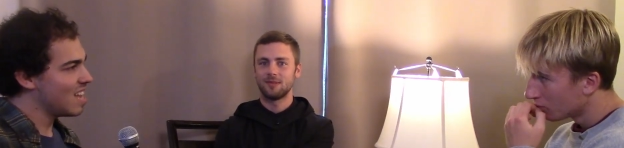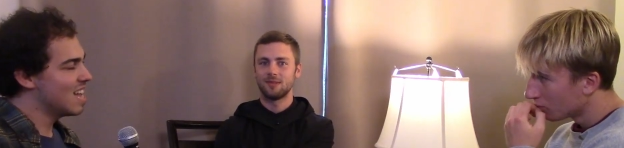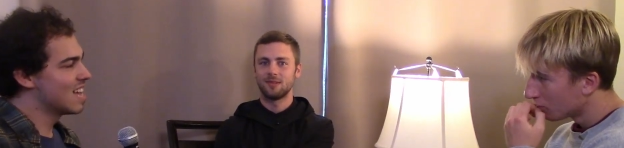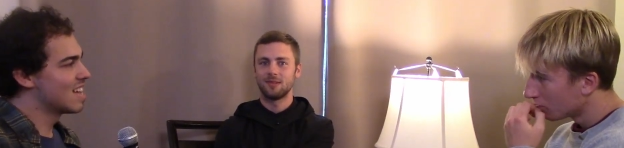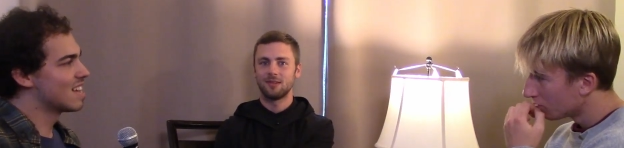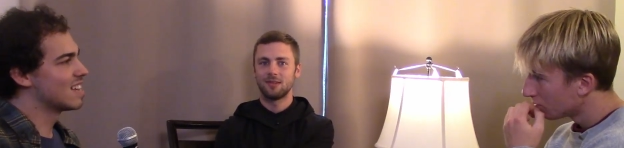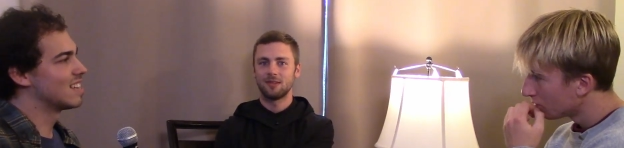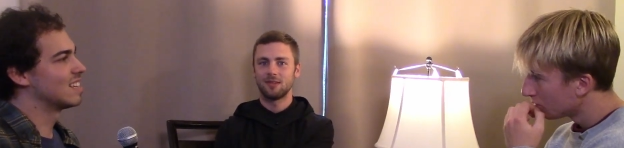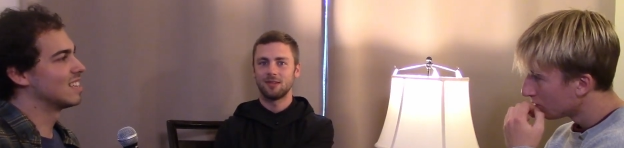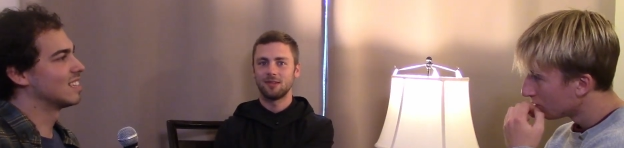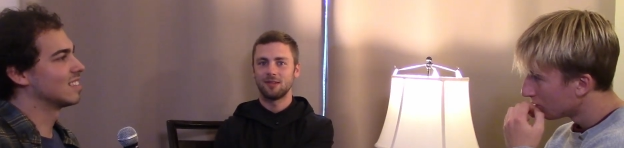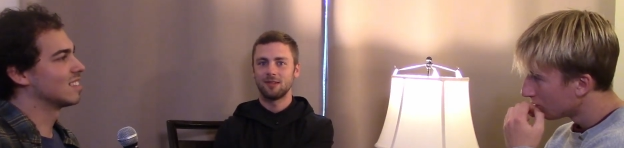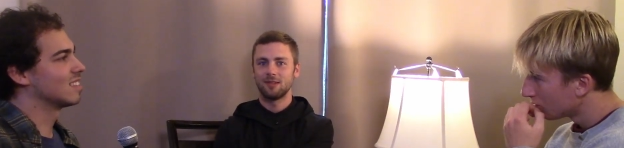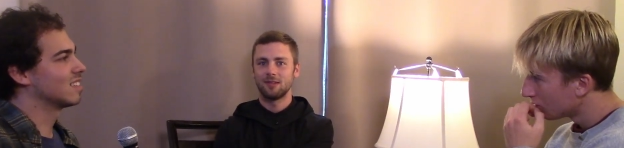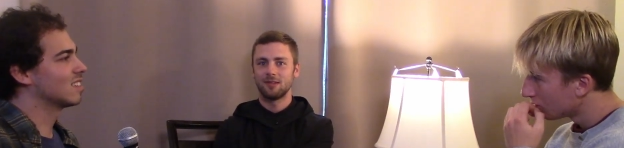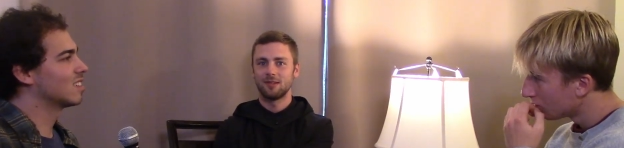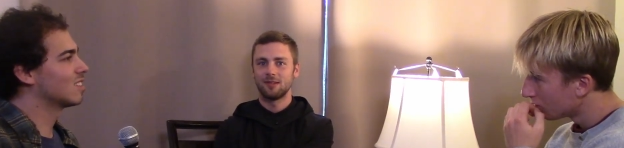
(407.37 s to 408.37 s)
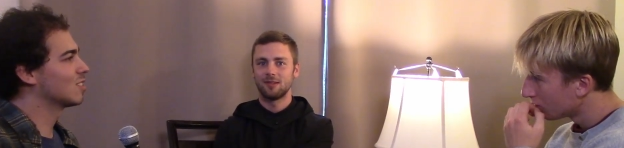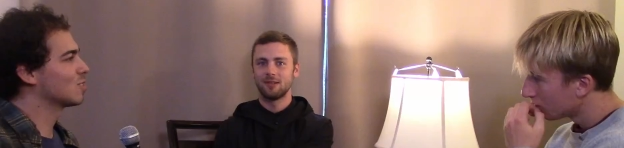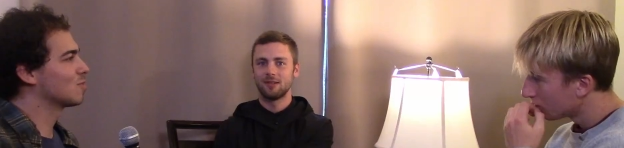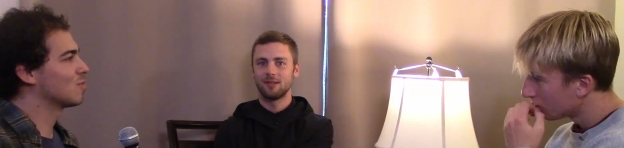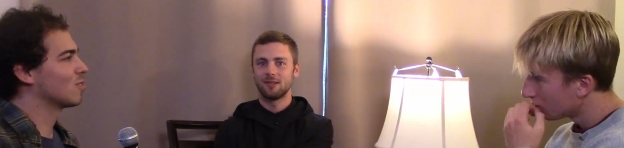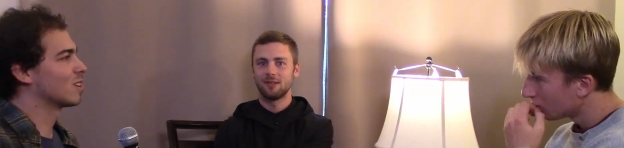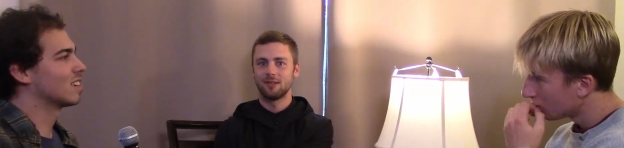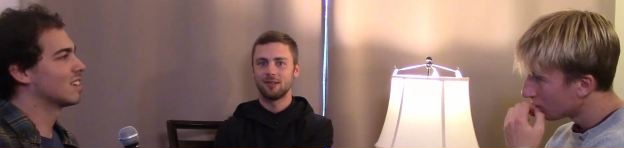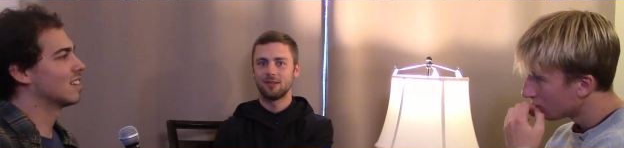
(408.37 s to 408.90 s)
Speaker 1: And he goes
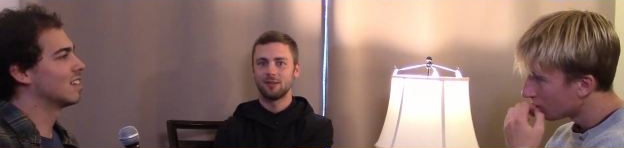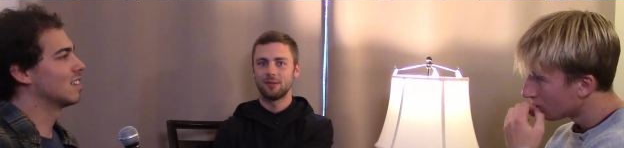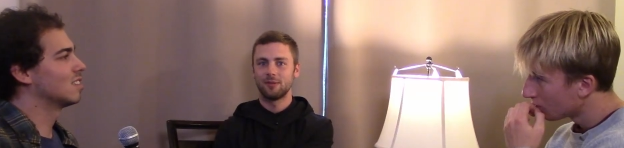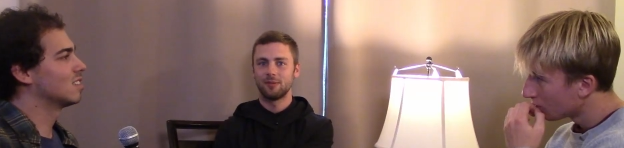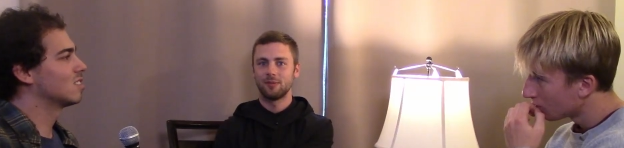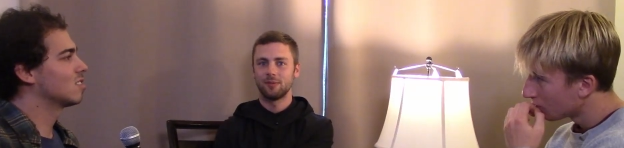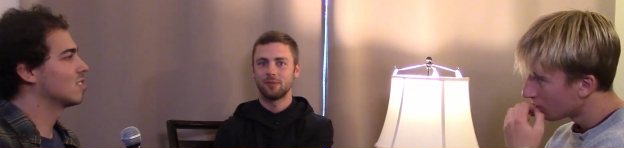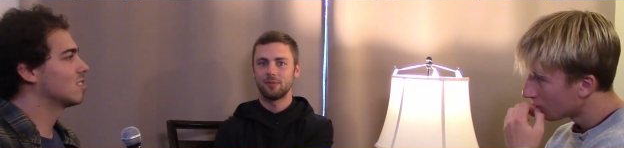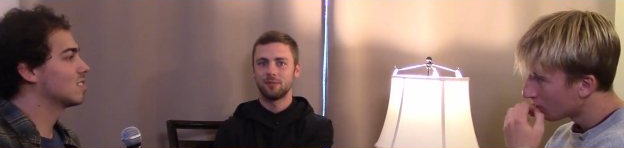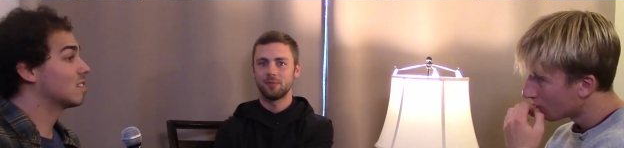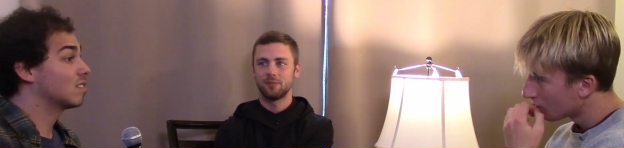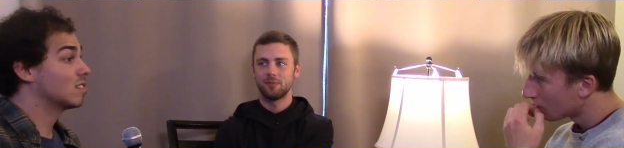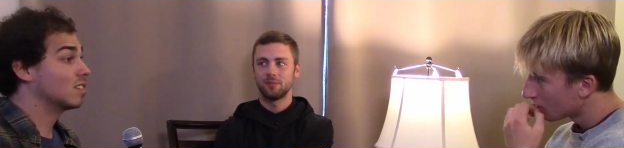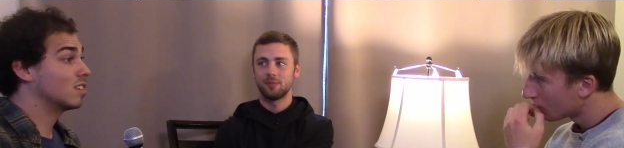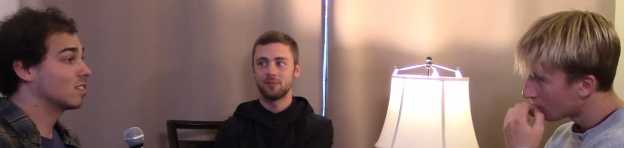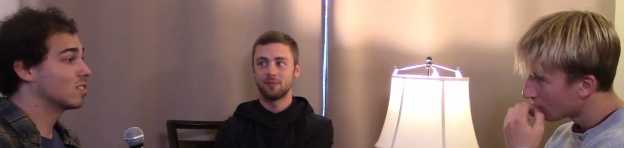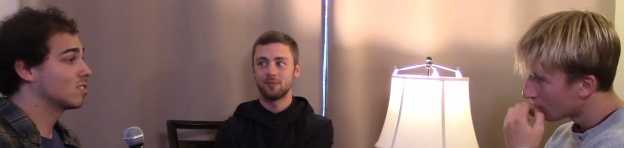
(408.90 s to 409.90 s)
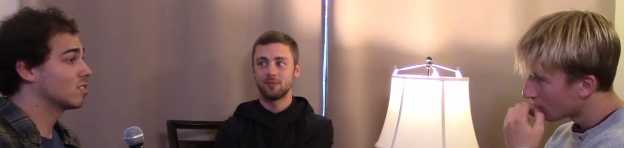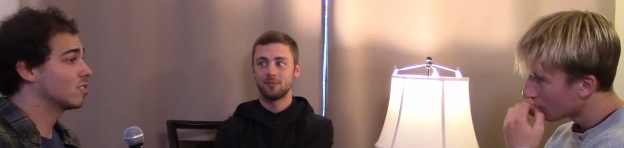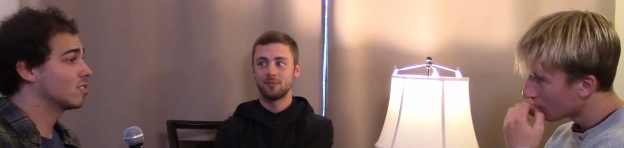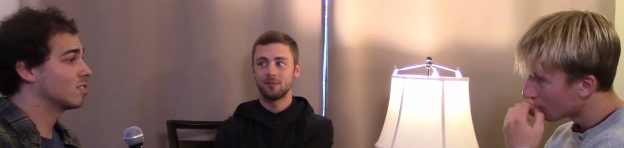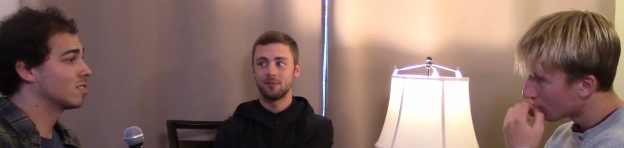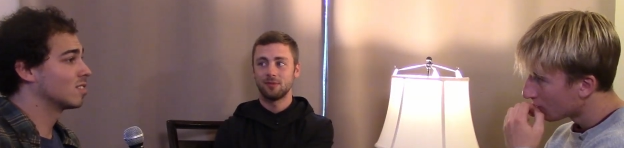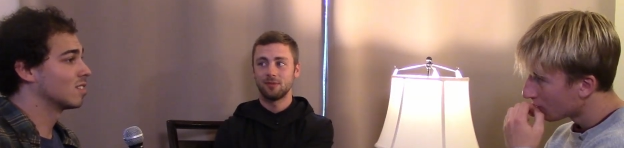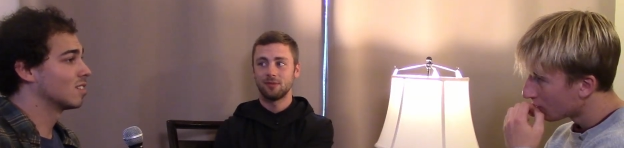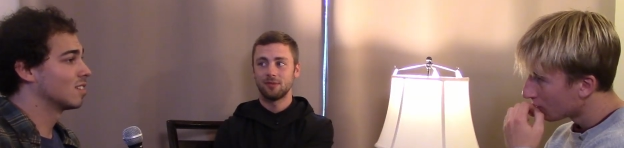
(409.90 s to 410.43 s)
for it, and it turns out he likes it
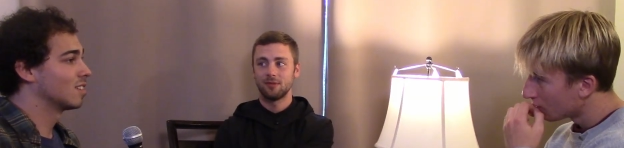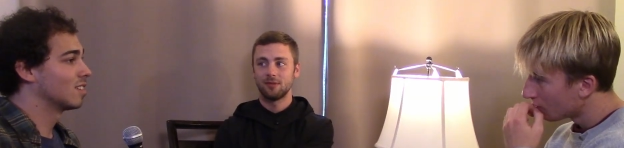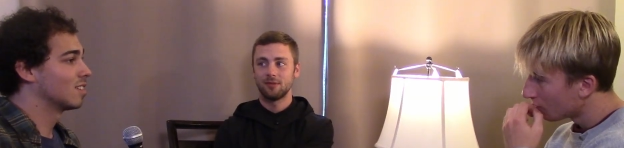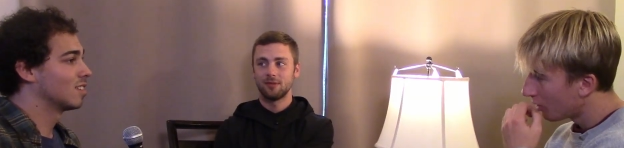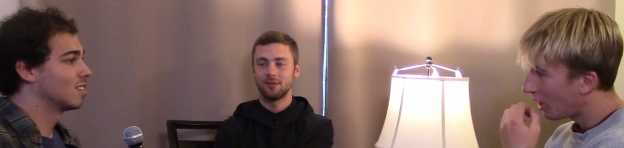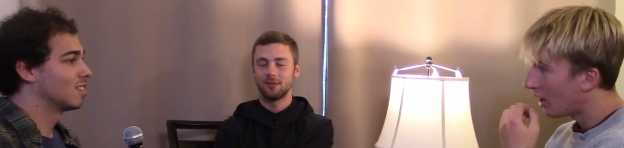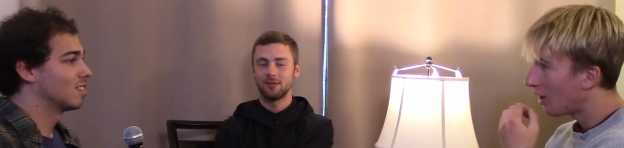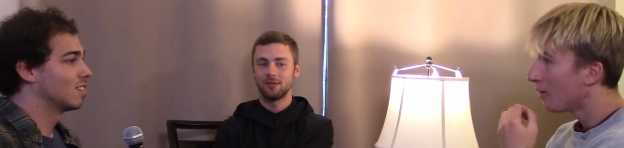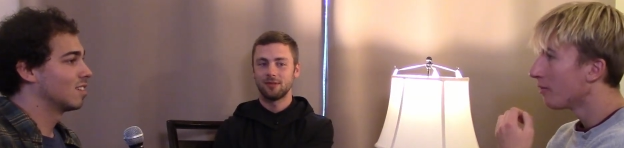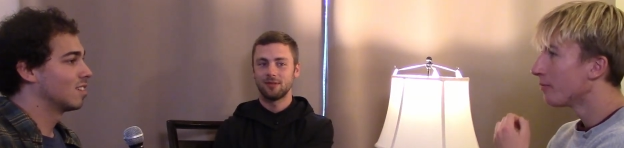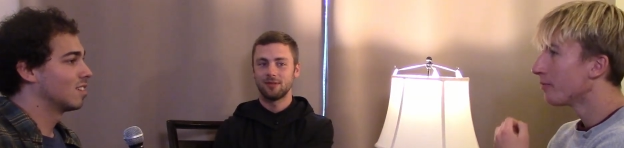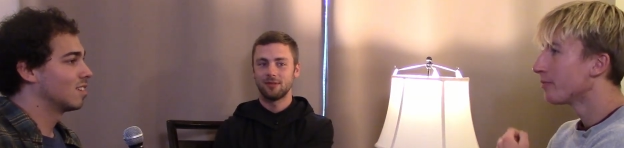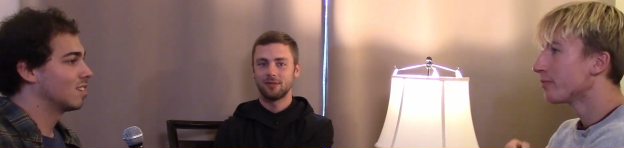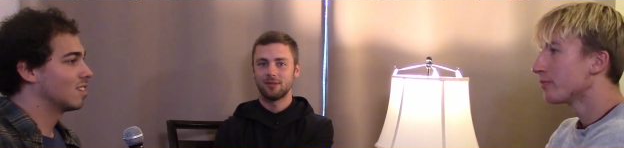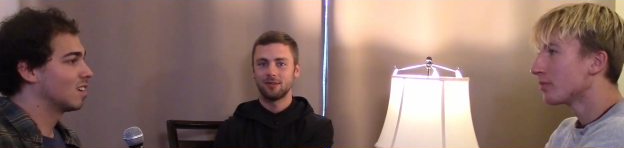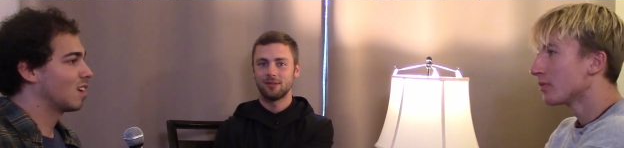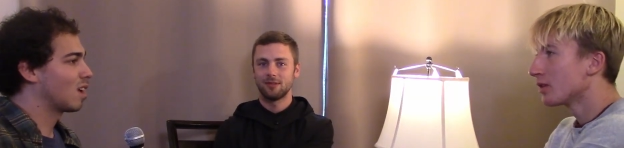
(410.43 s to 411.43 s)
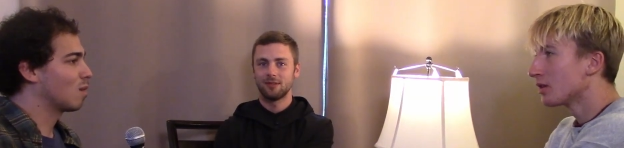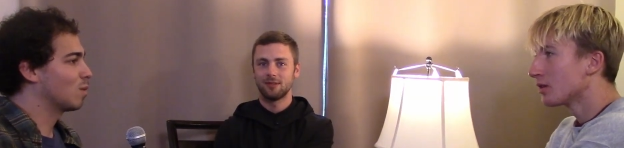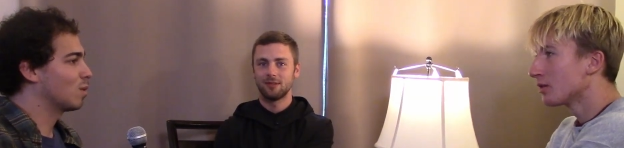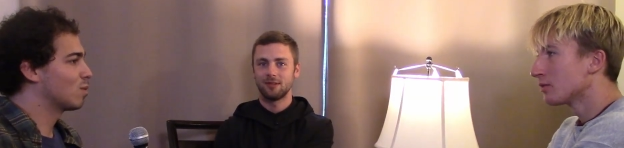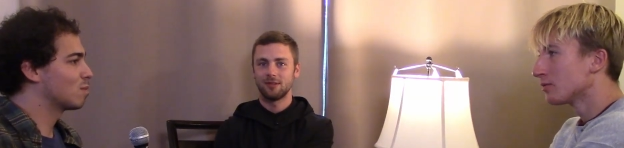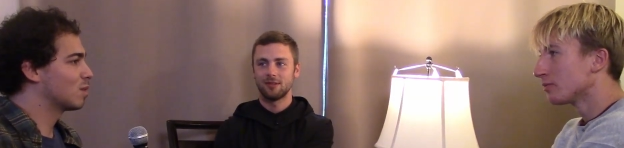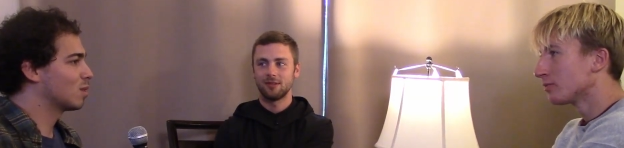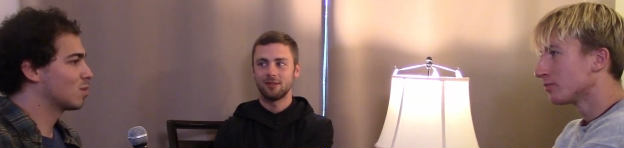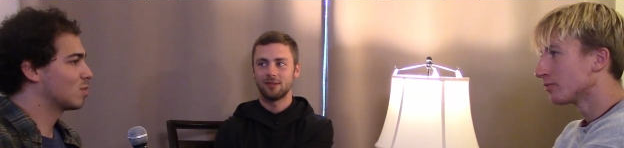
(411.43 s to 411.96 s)
too. Wow! And we were
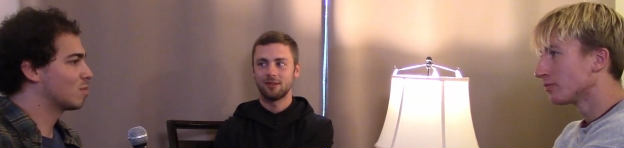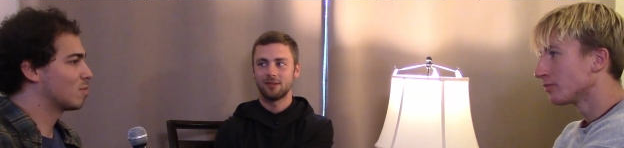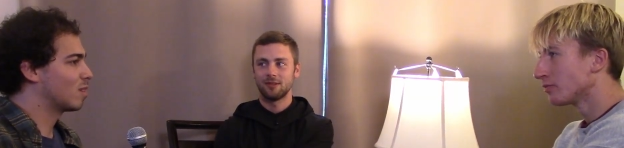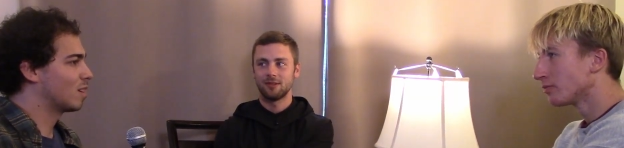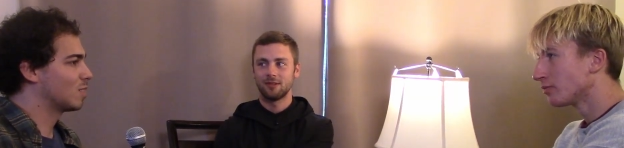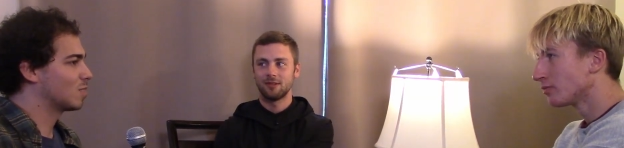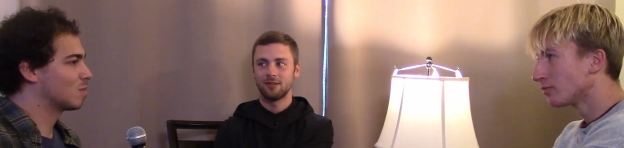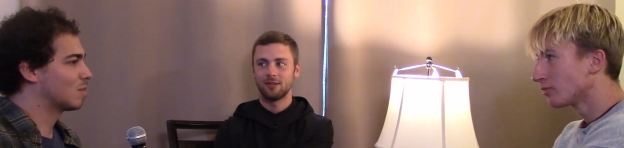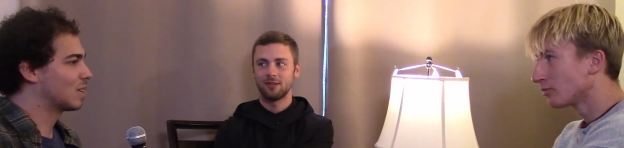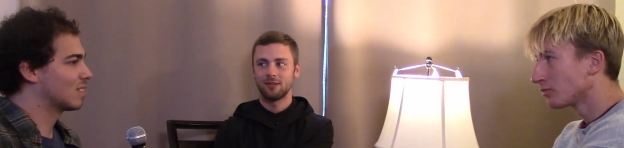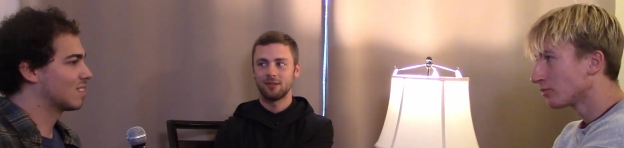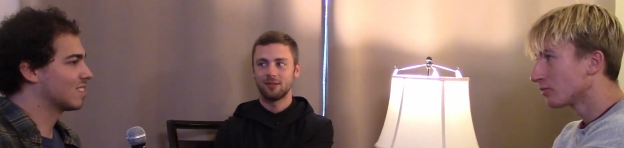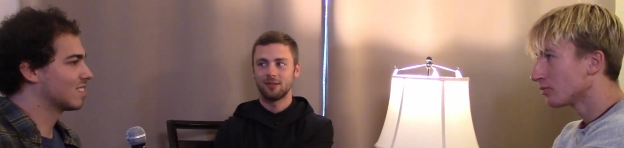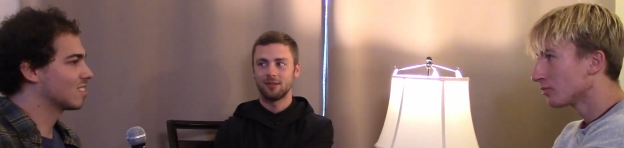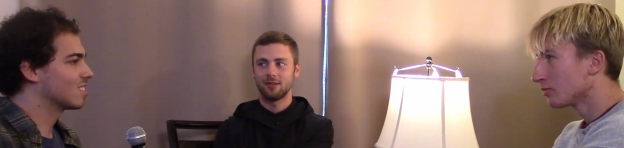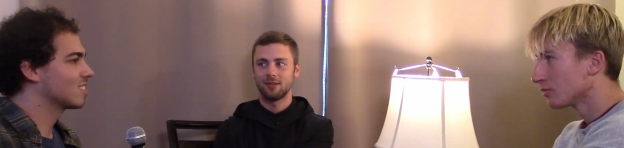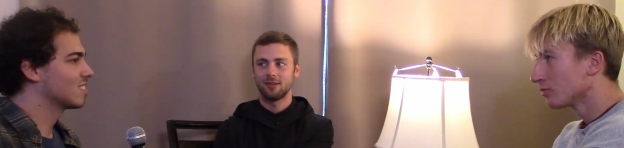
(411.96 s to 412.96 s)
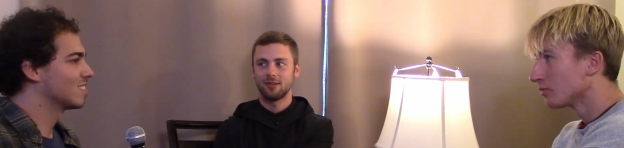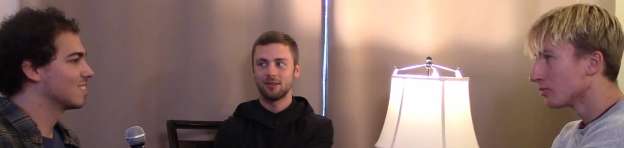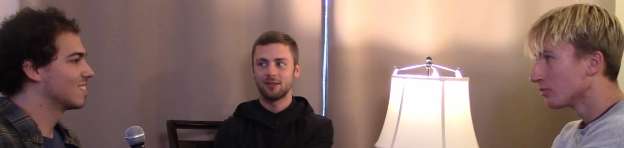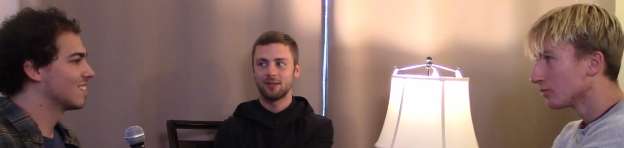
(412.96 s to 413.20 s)
both surprised about this,